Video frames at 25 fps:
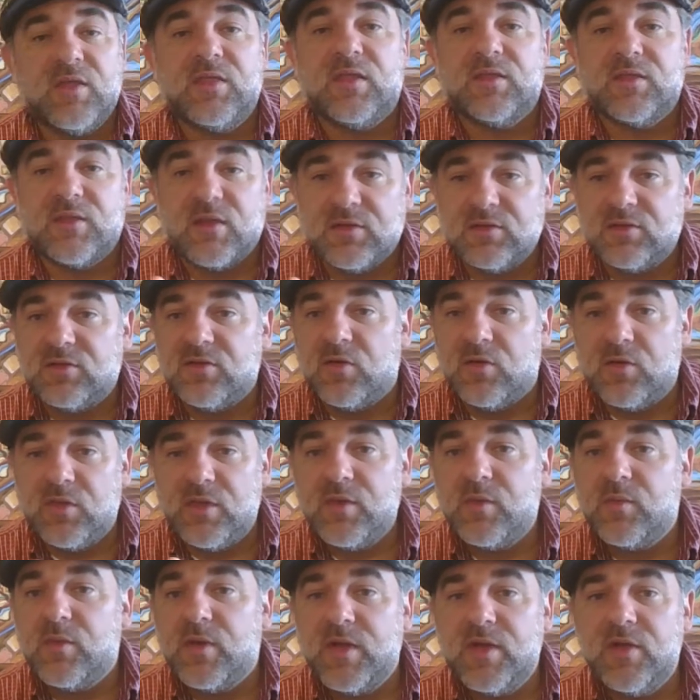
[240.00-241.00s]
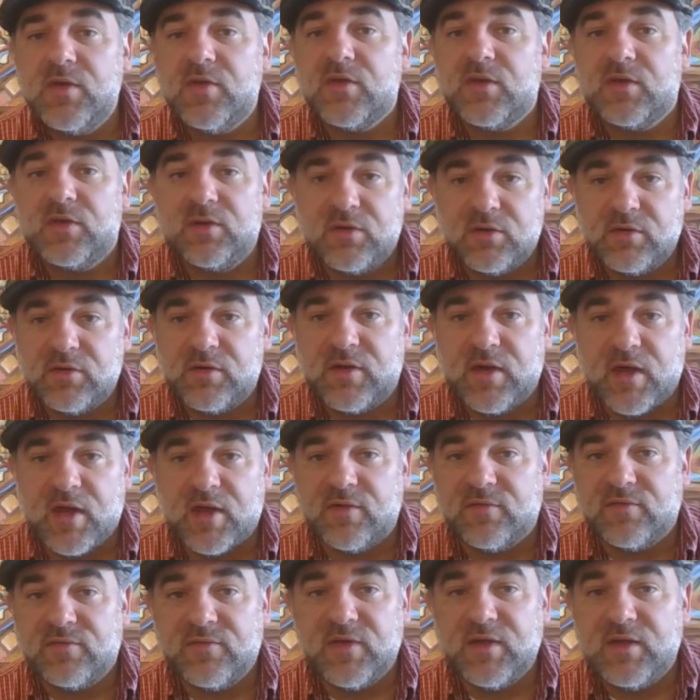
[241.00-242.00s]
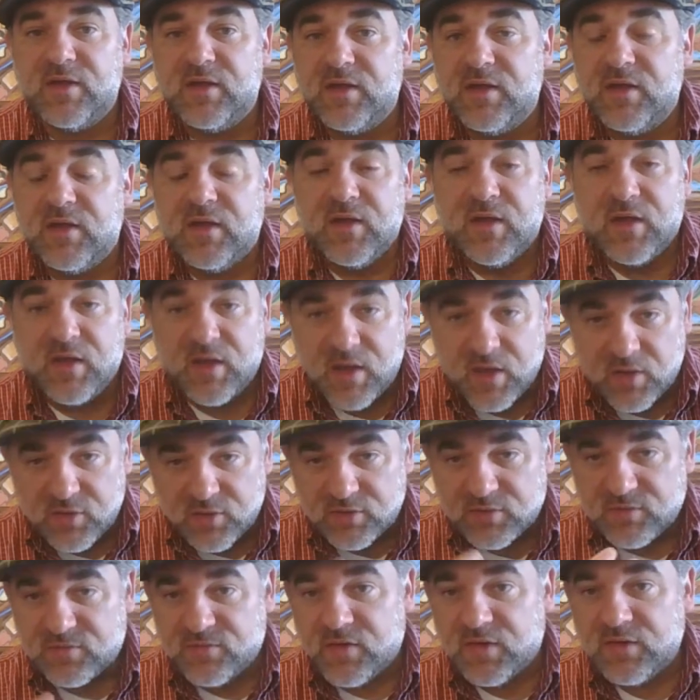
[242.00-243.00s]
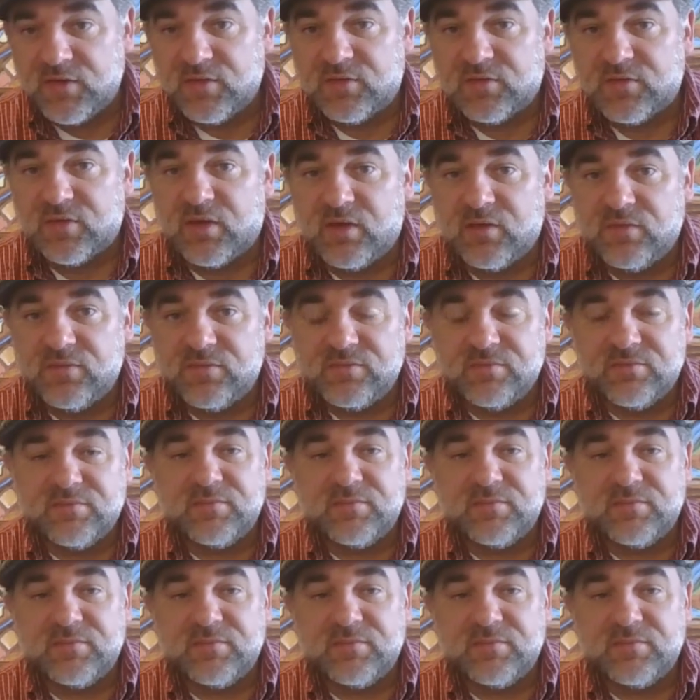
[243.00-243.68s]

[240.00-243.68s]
that that's the only way you can learn how to fight, how to defend yourself,